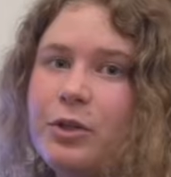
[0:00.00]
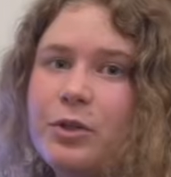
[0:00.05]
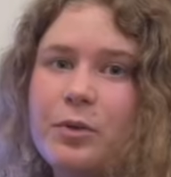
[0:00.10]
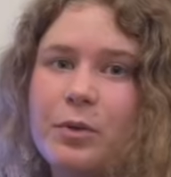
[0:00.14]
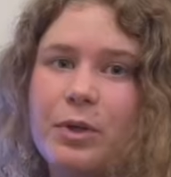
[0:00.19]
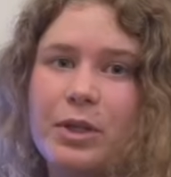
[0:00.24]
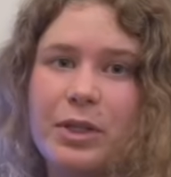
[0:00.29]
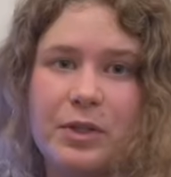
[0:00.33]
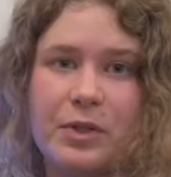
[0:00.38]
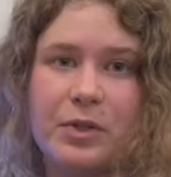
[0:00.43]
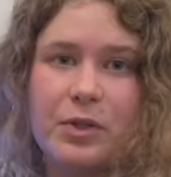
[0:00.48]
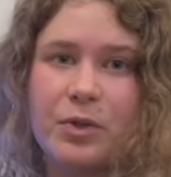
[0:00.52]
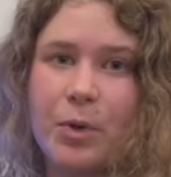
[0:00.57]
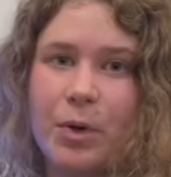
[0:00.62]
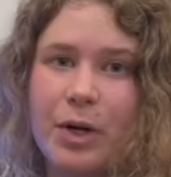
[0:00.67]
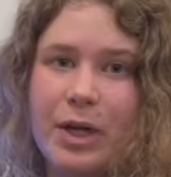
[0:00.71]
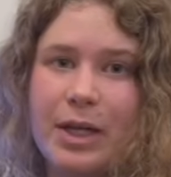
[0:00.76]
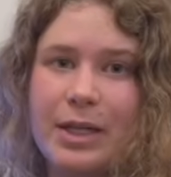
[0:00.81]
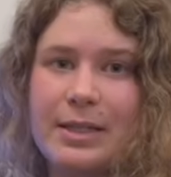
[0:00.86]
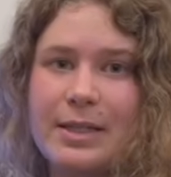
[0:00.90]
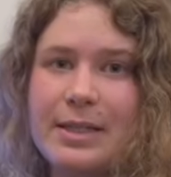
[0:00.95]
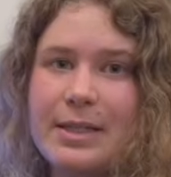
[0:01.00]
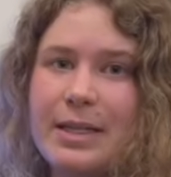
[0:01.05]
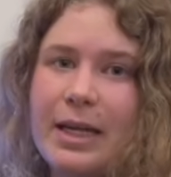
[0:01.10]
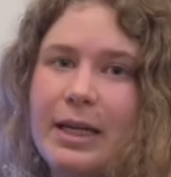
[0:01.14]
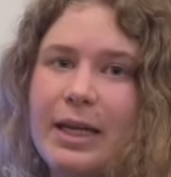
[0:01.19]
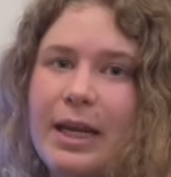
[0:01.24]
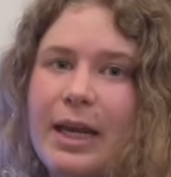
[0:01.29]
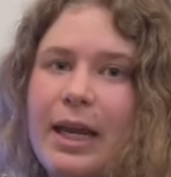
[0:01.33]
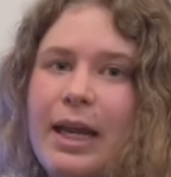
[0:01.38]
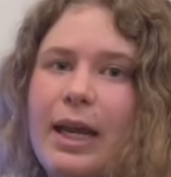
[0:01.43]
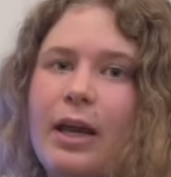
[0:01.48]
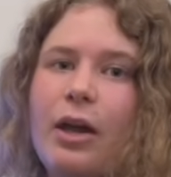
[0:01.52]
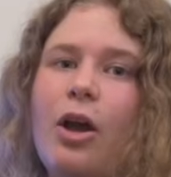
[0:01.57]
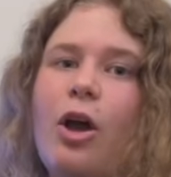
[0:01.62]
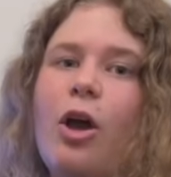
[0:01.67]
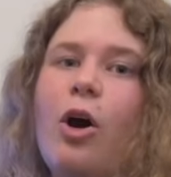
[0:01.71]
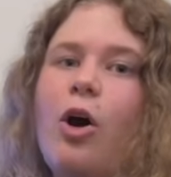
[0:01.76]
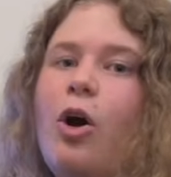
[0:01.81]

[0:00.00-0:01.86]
to a historian studying,